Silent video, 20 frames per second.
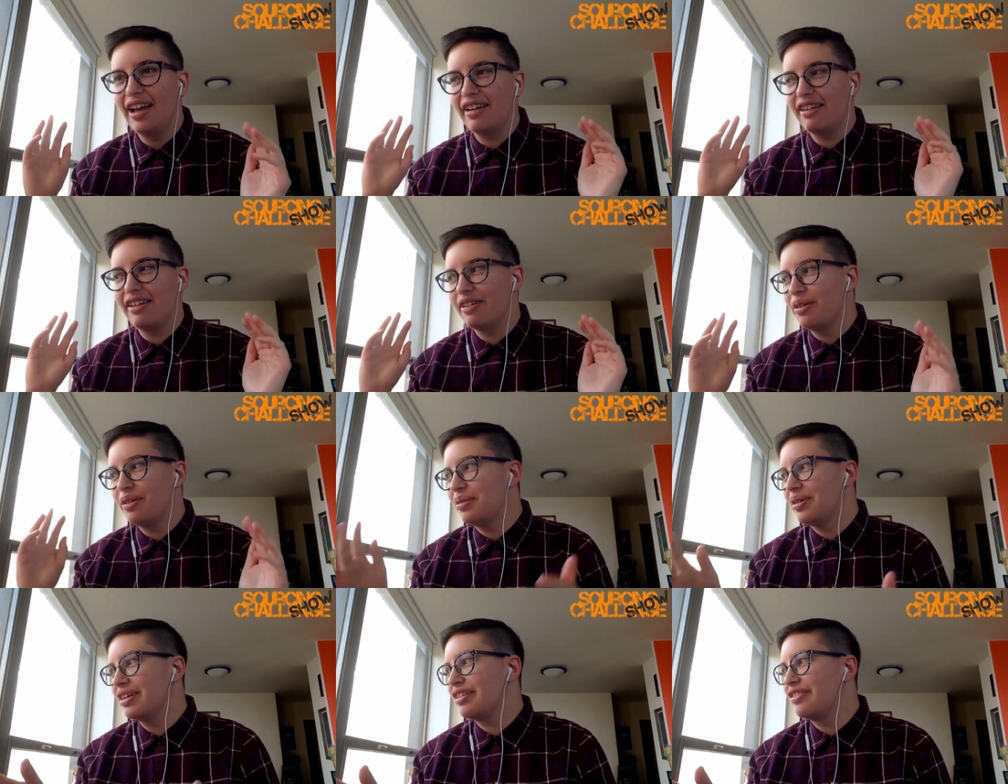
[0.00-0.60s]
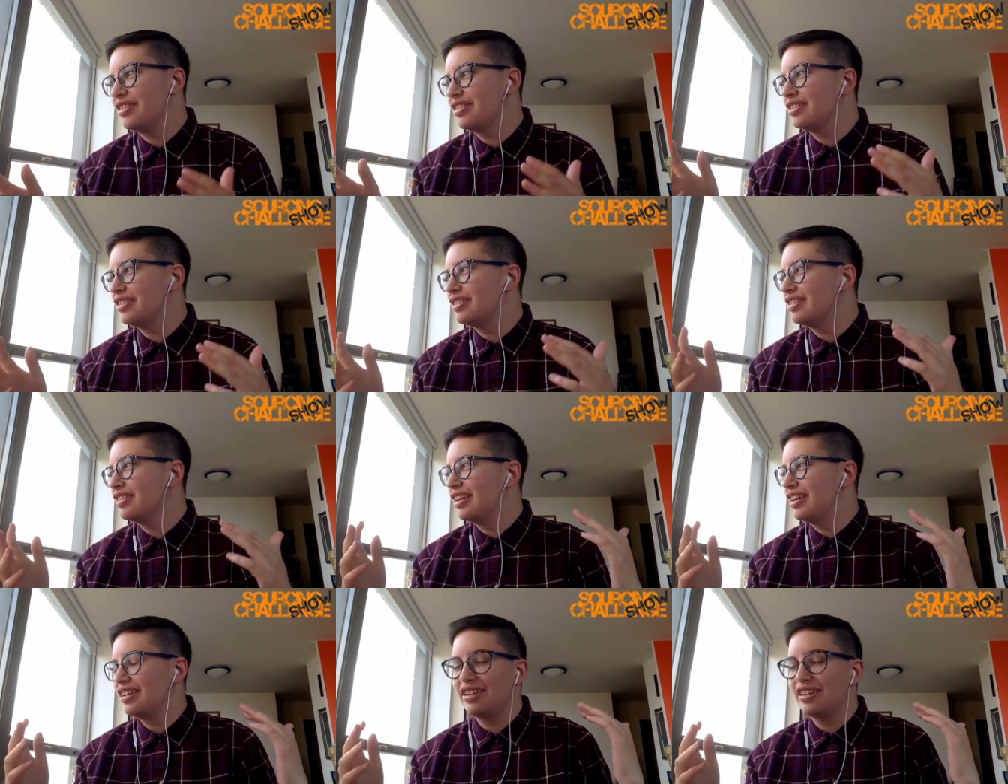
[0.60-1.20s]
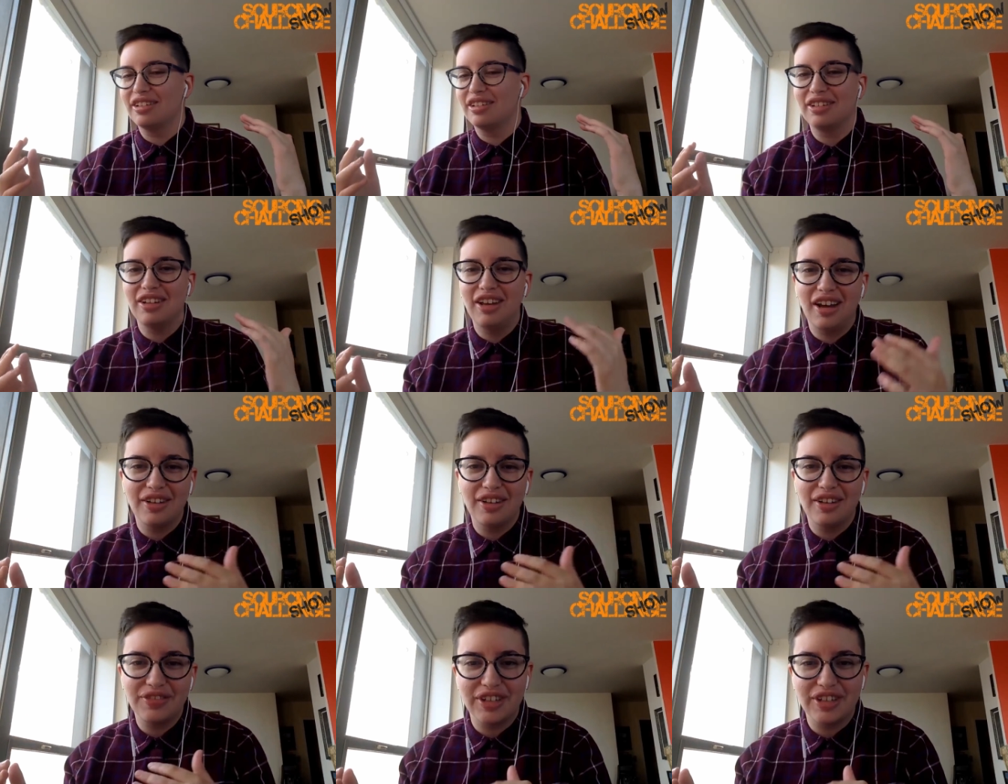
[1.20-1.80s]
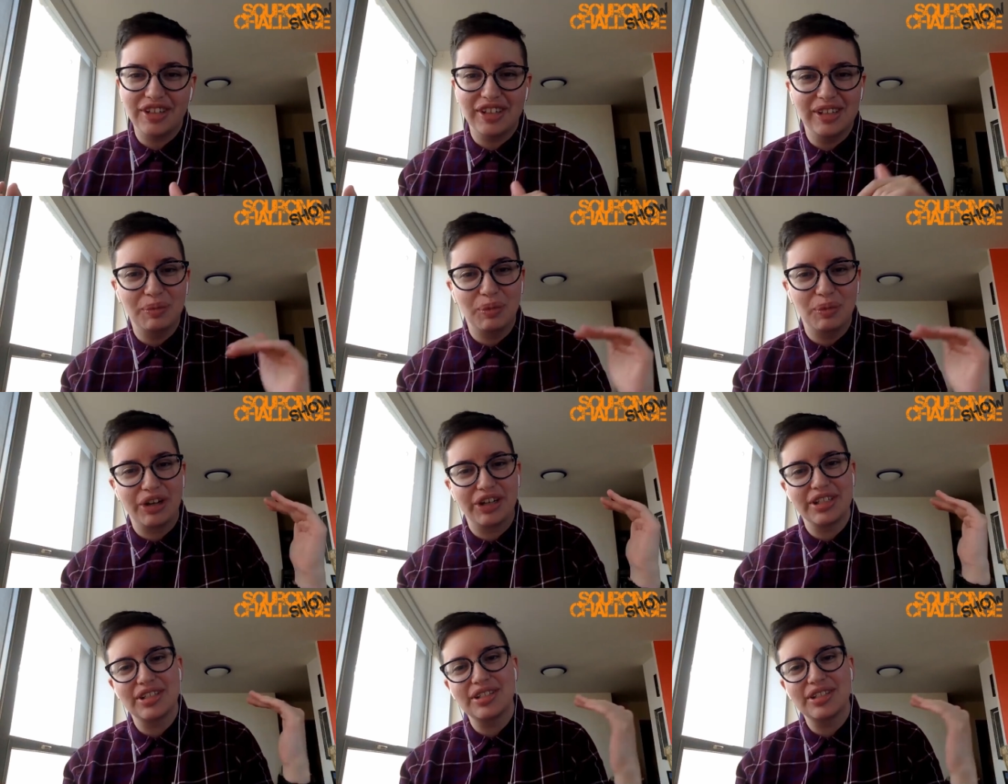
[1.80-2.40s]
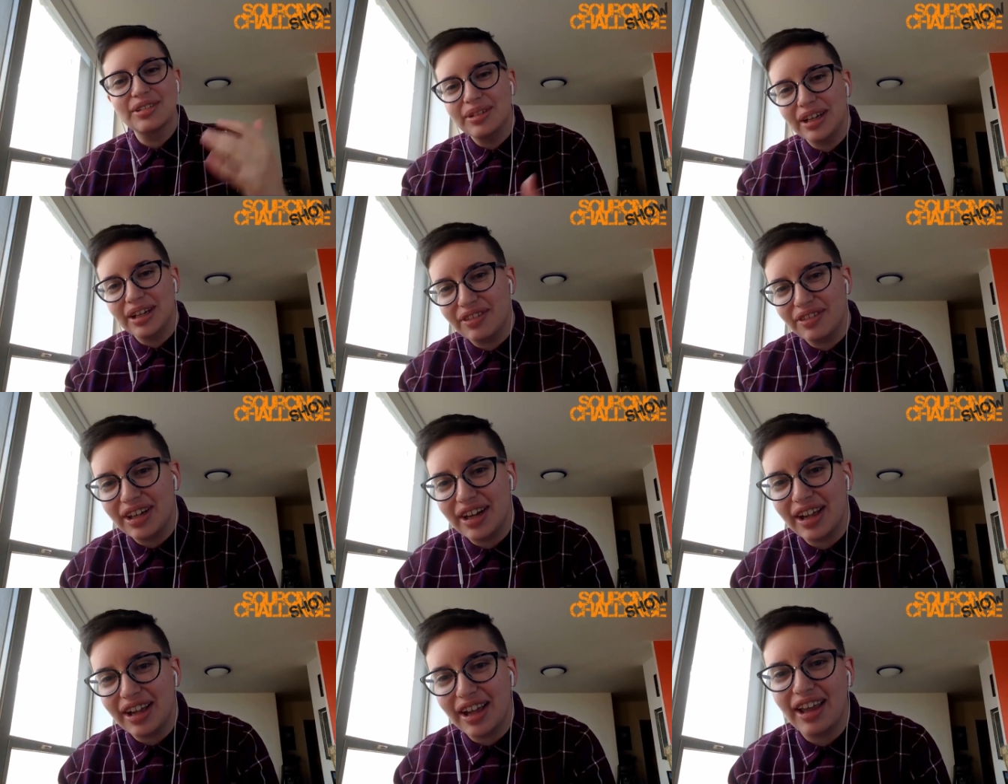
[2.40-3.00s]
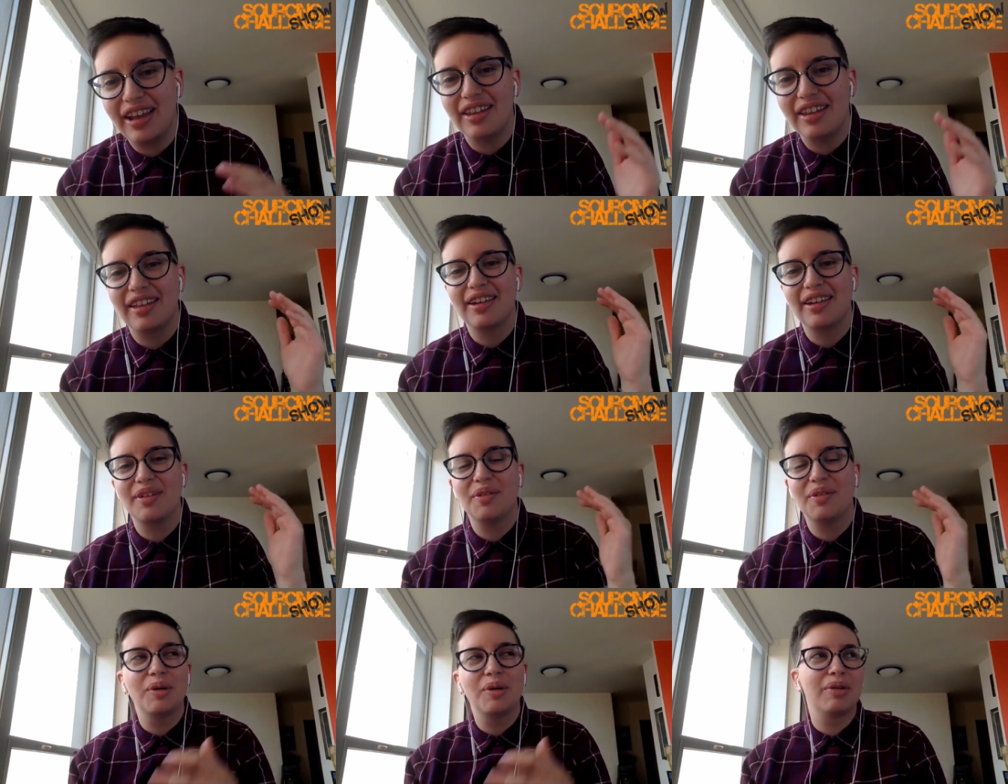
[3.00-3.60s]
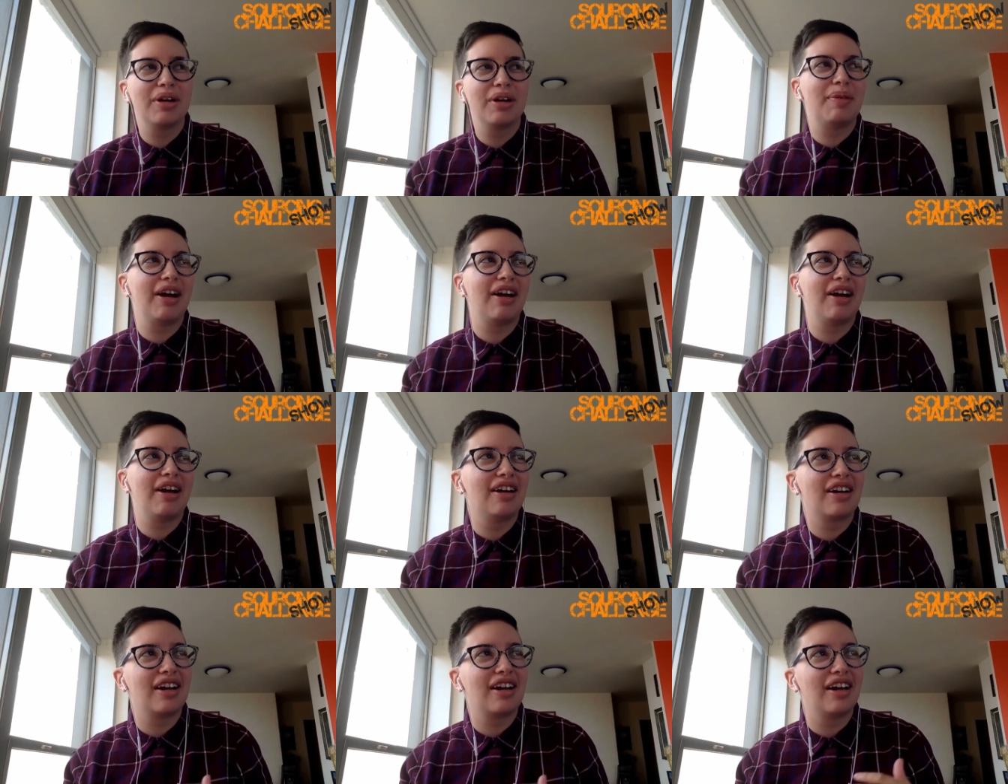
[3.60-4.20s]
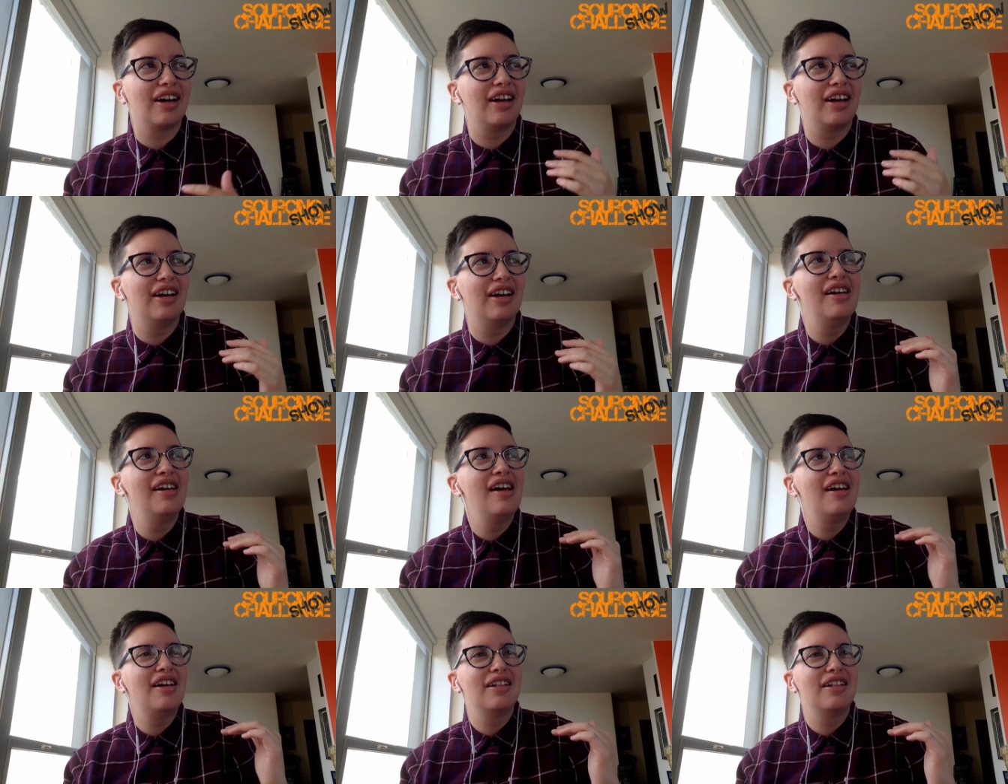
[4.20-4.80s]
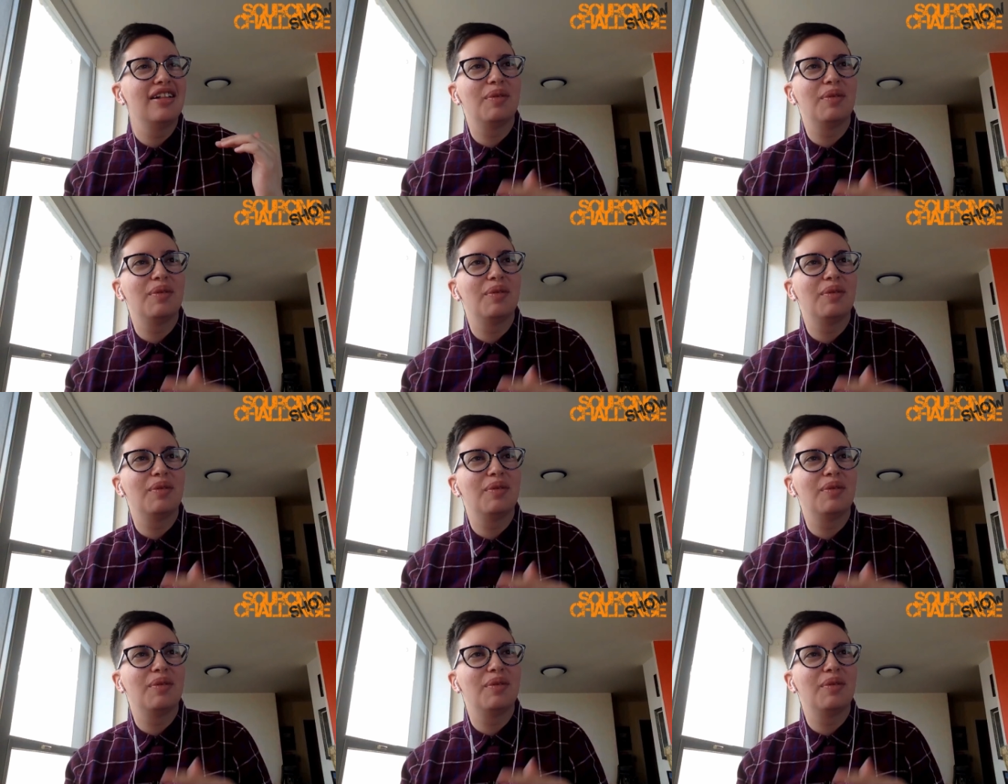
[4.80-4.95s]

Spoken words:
I got to go work for like a law firm, wear a suit every day, like corporate America.